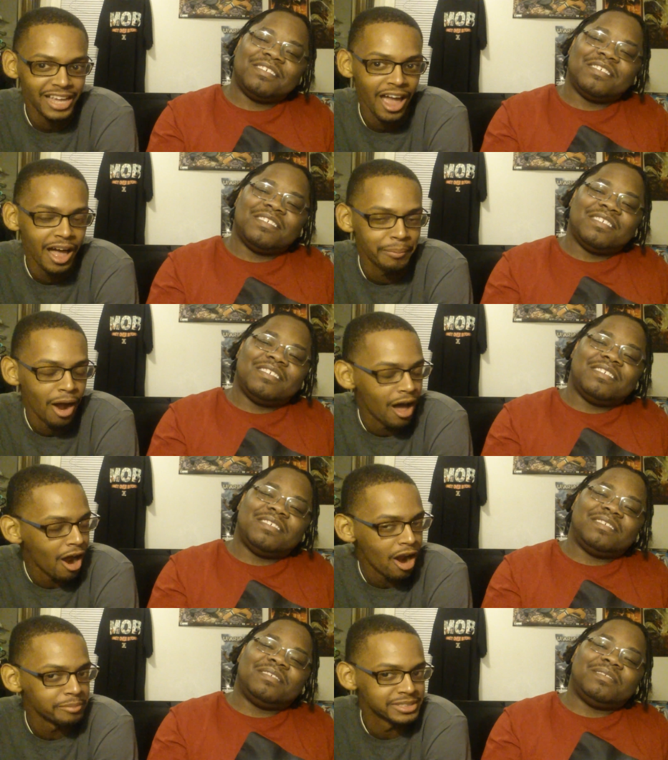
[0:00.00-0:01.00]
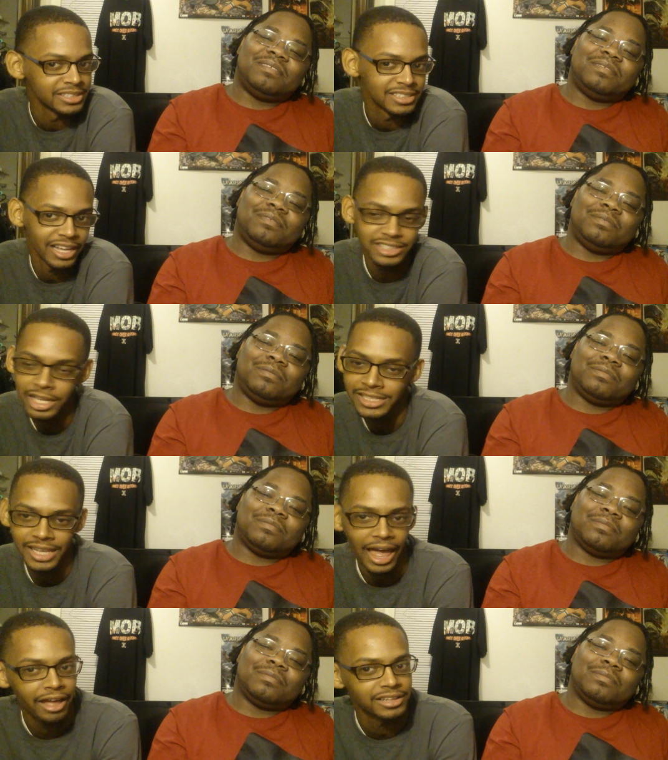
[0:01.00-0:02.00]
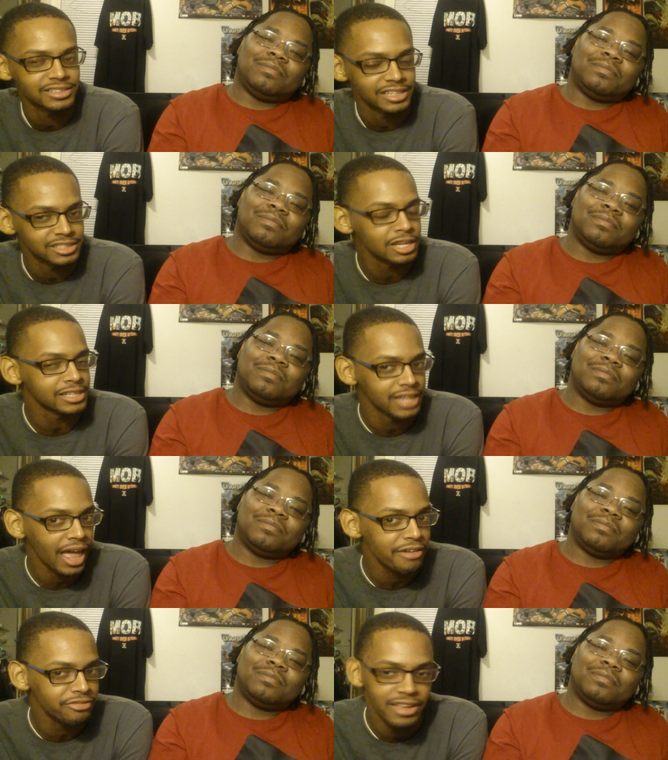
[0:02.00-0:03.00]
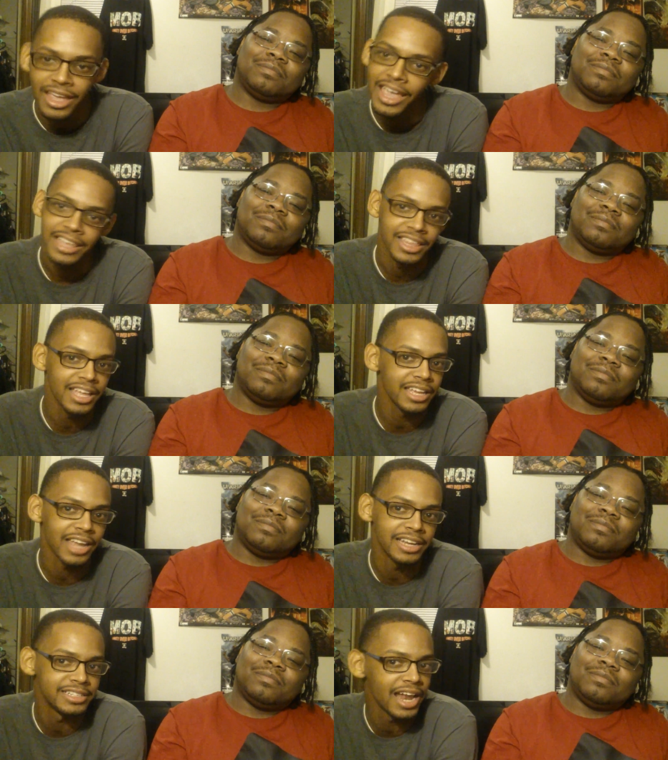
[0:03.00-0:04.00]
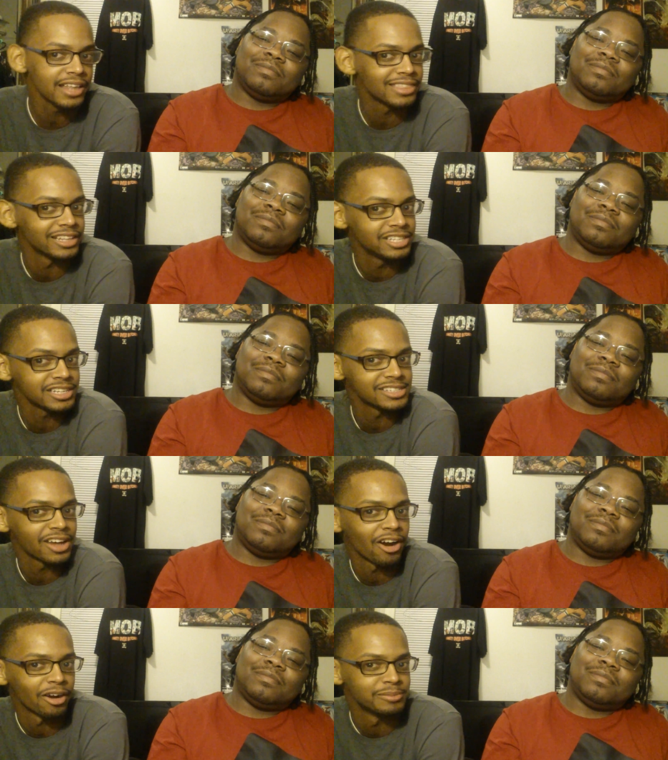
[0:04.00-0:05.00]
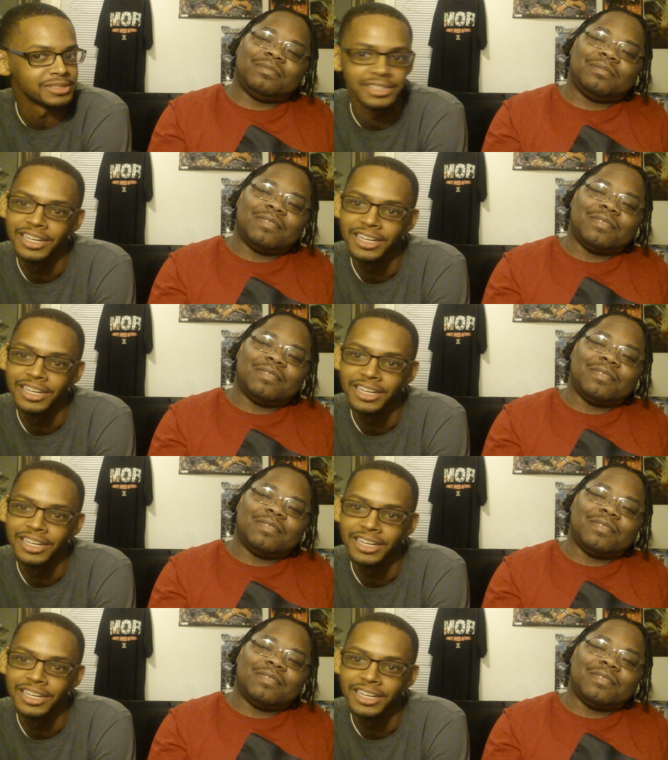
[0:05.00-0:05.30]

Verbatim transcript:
Speaker 1: say um, uh, arms. They took his life. Uh, say took his life. Then in death they took his arms.